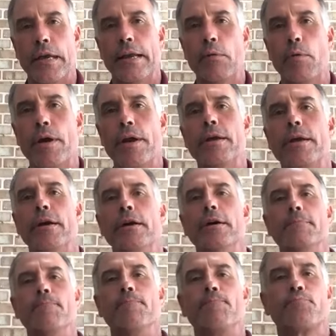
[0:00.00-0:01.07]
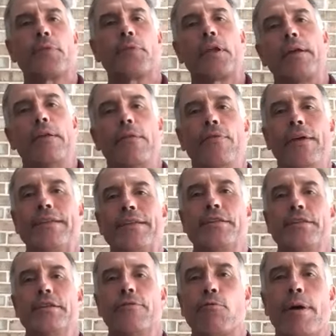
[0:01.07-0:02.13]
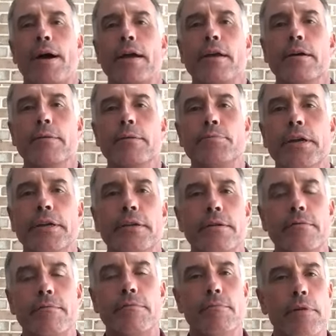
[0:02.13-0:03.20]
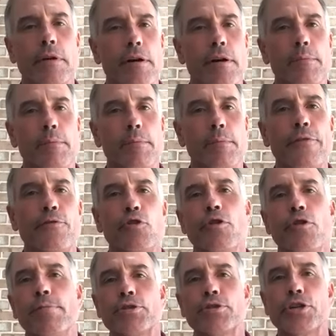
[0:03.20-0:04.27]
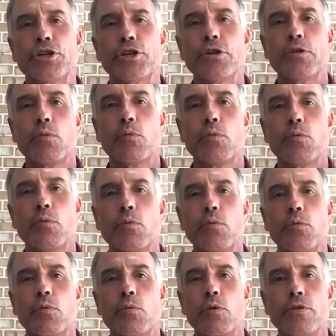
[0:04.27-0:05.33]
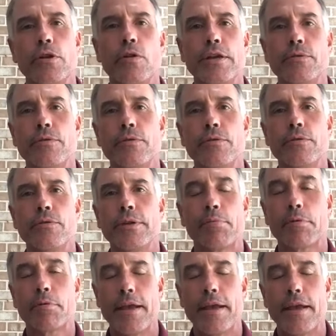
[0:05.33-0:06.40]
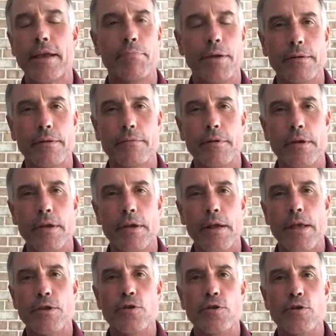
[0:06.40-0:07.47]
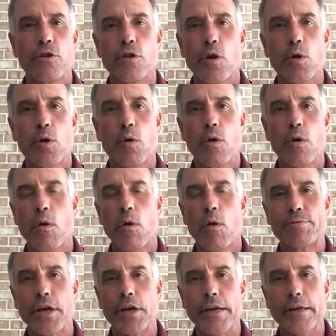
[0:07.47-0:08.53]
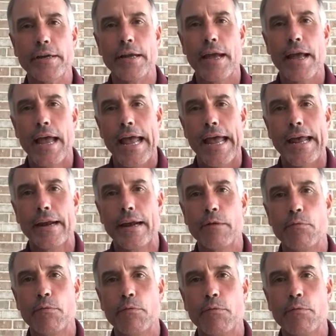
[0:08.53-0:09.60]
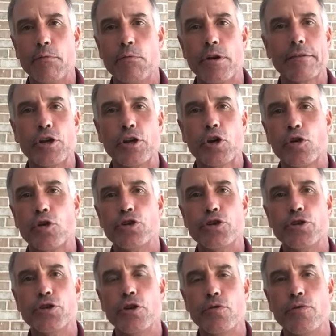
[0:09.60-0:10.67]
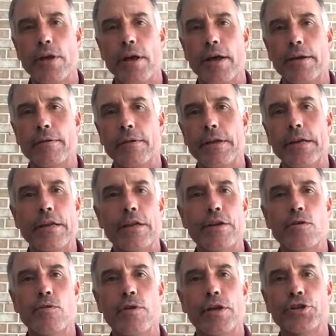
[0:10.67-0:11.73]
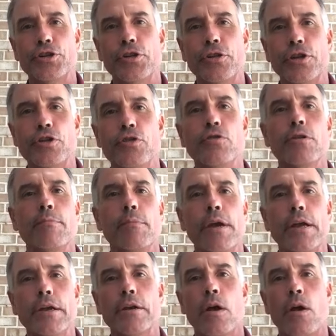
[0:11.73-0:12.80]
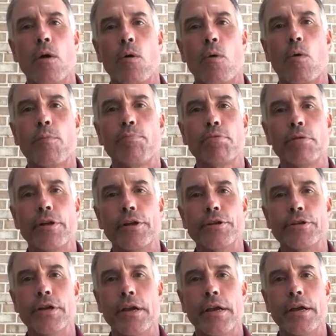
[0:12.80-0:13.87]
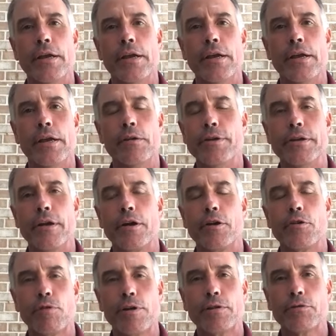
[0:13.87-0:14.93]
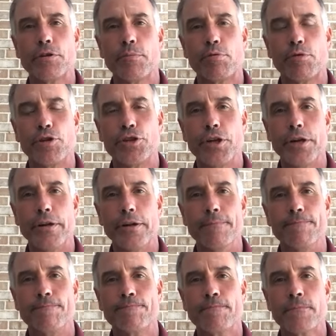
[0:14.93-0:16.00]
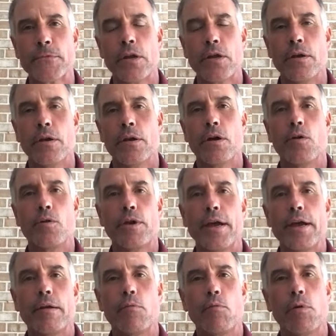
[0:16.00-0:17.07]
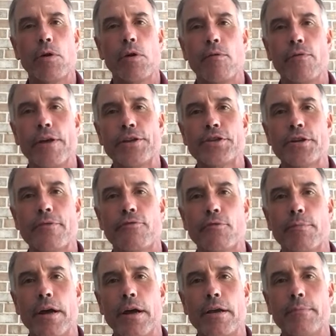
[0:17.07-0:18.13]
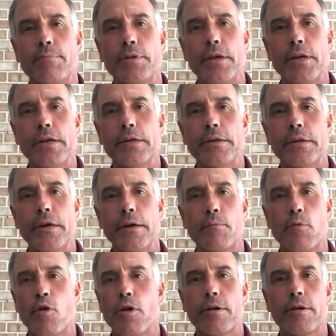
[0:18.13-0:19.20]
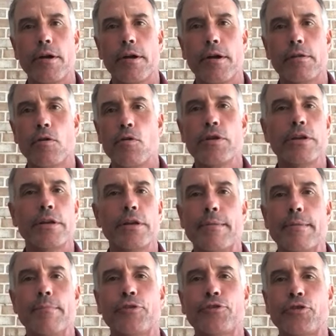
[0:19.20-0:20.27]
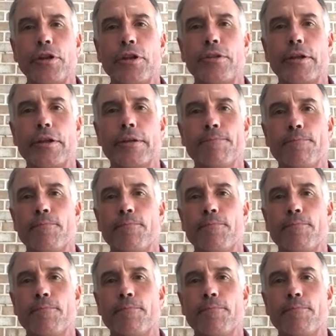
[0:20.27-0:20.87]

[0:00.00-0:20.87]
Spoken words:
Anyway, that's it for my update. If you're in a position to where you can donate to the capital campaign, you can go to our website, and I would highly encourage you to do that. Any donation that you can make or pledge would be greatly appreciated. Okay, well, that's up for my update. Mark, Logan, did I miss anything?